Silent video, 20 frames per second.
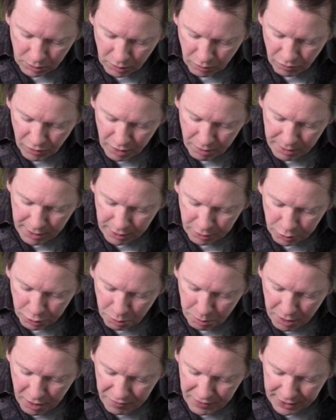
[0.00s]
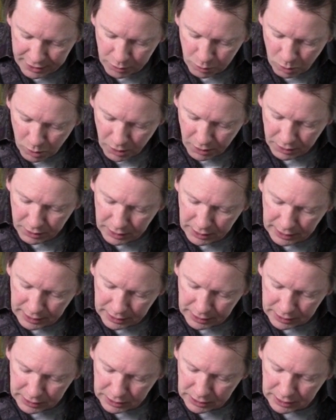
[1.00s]
Fundamental group of S1
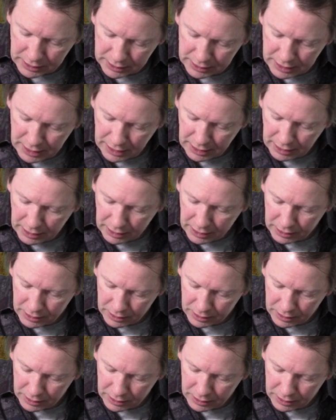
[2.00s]
is Z.